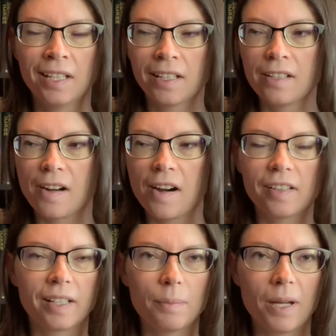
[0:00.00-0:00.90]
kind of
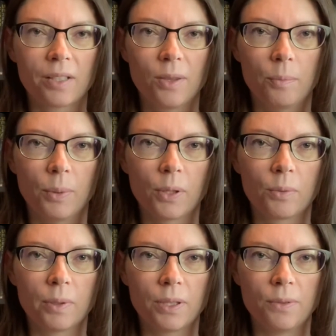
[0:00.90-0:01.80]
hard to get back to the book
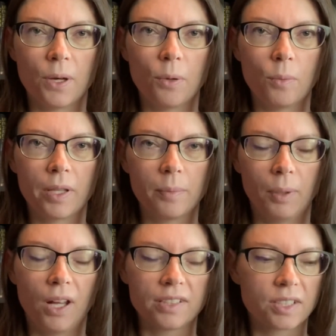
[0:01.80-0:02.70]
when you know what the
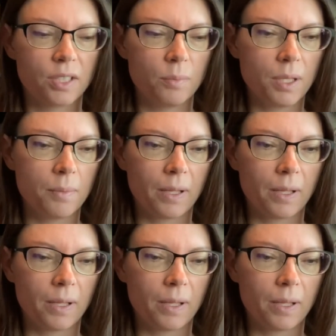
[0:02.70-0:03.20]
plot's going to be